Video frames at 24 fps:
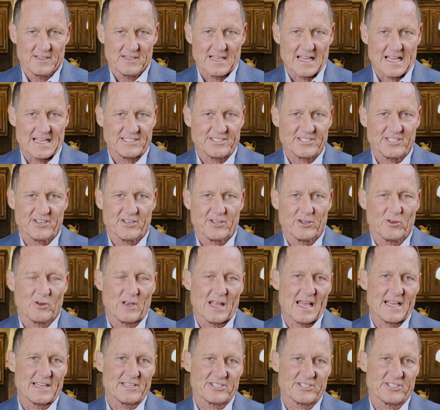As you know,
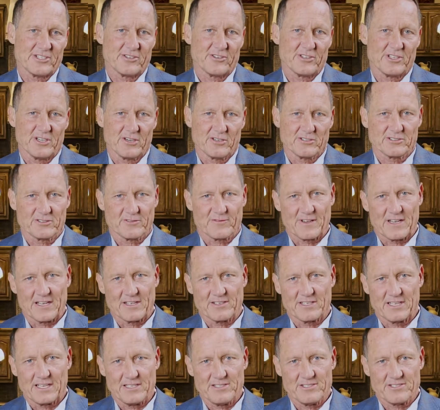last year the IHRSA
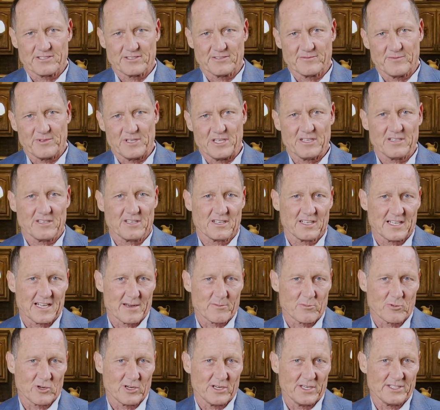Foundation, in
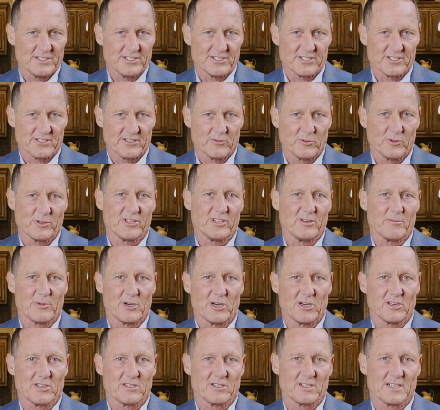collaboration with the
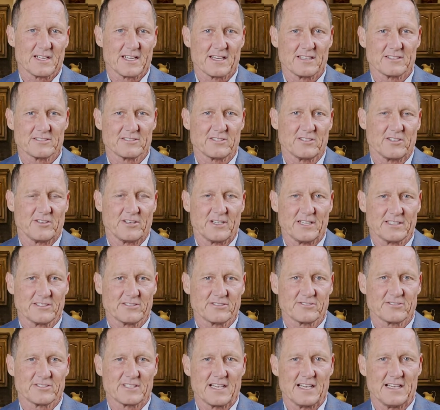American Council on
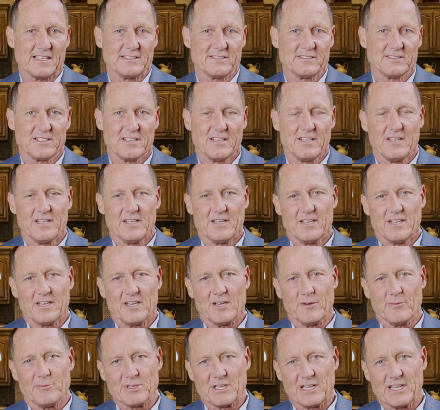Exercise,
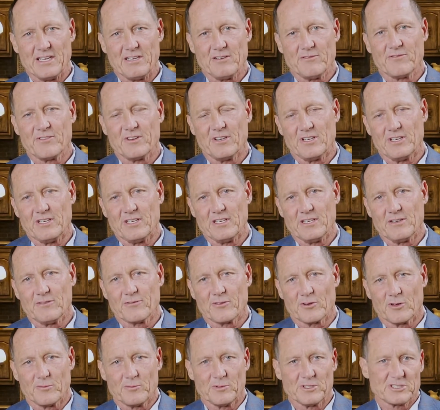obtained funding
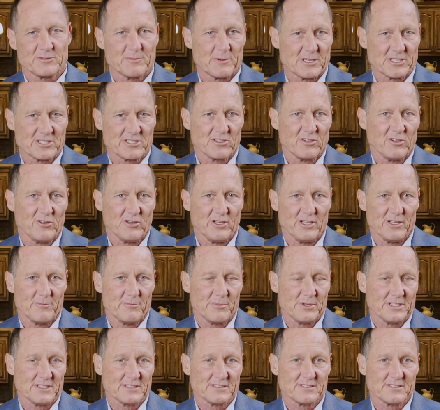from the Special
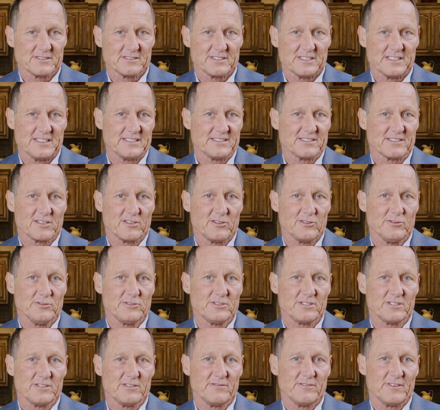Olympics
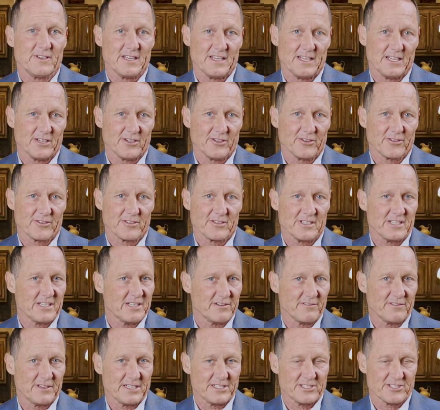Inclusive Health
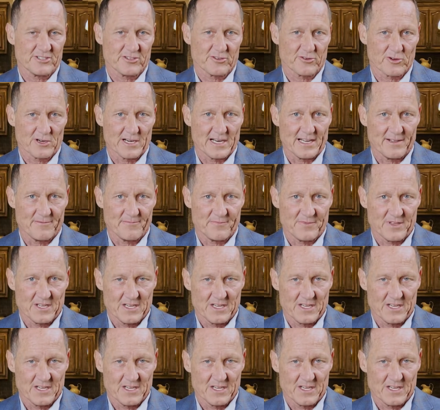Innovation Grant.